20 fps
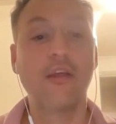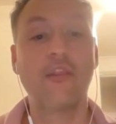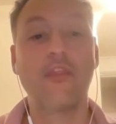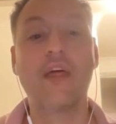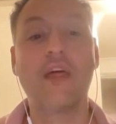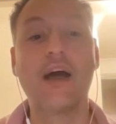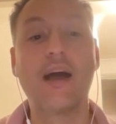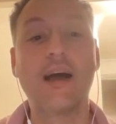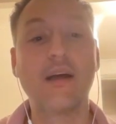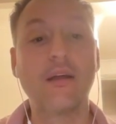
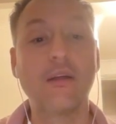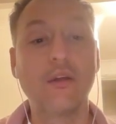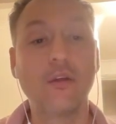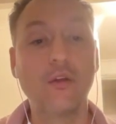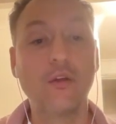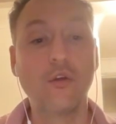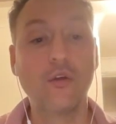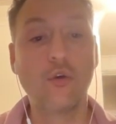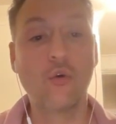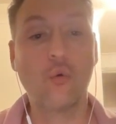that
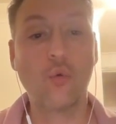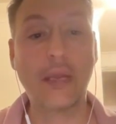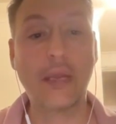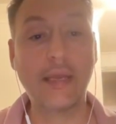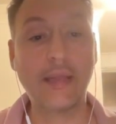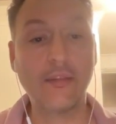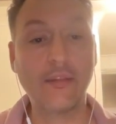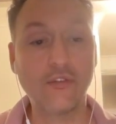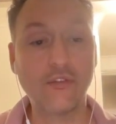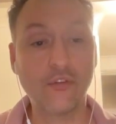
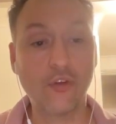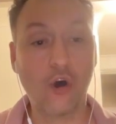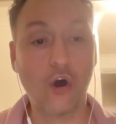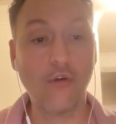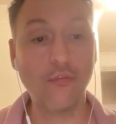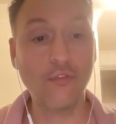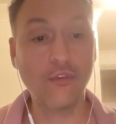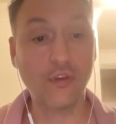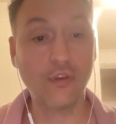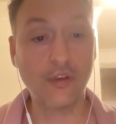queens
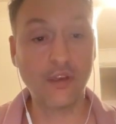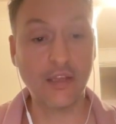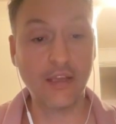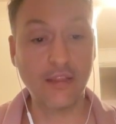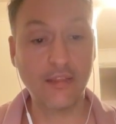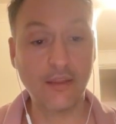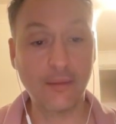often get